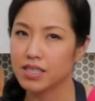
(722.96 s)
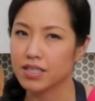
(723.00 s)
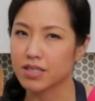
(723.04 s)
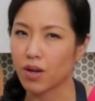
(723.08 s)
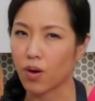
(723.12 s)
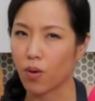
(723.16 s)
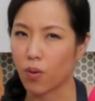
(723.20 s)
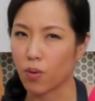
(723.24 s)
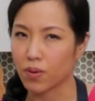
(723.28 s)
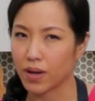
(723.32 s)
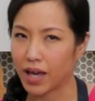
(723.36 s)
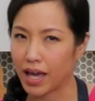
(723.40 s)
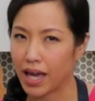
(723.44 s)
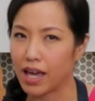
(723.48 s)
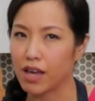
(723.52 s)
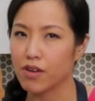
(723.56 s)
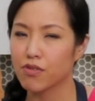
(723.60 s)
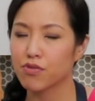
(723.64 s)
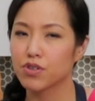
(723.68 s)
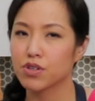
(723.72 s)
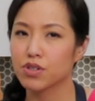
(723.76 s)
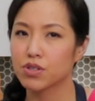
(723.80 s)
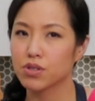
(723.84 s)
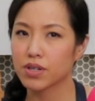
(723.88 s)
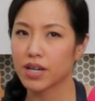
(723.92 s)
it's okay
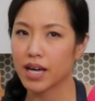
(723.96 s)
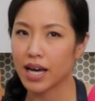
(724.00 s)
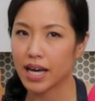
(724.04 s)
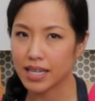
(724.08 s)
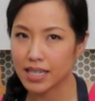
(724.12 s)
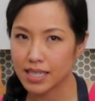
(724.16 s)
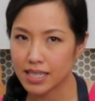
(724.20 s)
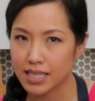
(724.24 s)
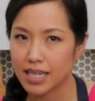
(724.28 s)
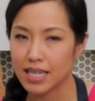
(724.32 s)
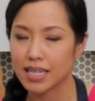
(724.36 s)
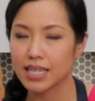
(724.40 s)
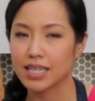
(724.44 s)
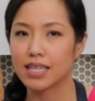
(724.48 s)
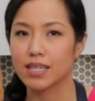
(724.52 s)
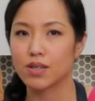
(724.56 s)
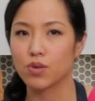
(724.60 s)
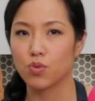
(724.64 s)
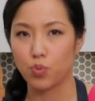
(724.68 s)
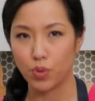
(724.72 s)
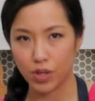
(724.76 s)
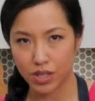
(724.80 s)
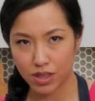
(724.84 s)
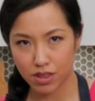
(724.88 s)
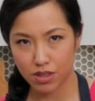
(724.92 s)
for you to cut it
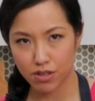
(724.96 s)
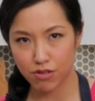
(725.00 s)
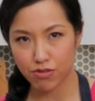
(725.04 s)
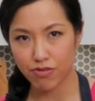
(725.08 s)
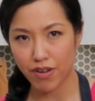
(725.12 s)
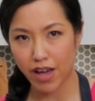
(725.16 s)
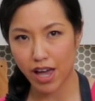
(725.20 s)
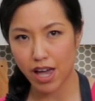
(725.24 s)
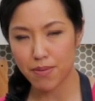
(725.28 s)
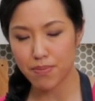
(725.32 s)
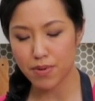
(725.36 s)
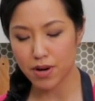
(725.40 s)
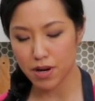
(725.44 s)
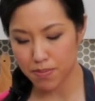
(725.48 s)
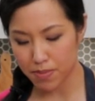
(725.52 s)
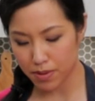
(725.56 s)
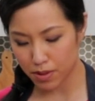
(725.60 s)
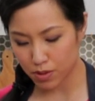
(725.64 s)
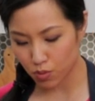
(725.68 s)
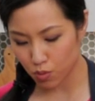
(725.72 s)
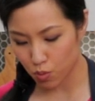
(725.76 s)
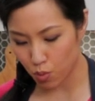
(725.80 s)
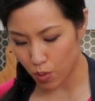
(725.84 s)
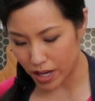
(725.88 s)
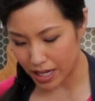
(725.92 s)
with the fiber,
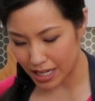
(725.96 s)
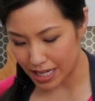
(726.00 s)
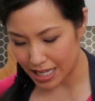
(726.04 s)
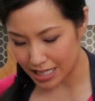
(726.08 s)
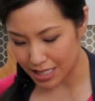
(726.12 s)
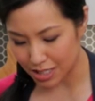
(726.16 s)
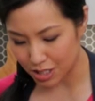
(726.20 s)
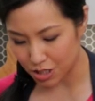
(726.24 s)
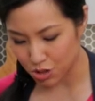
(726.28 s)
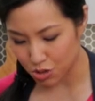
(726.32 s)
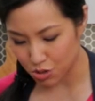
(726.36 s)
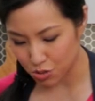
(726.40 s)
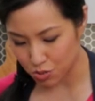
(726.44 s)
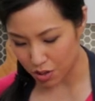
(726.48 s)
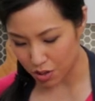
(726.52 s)
but when it's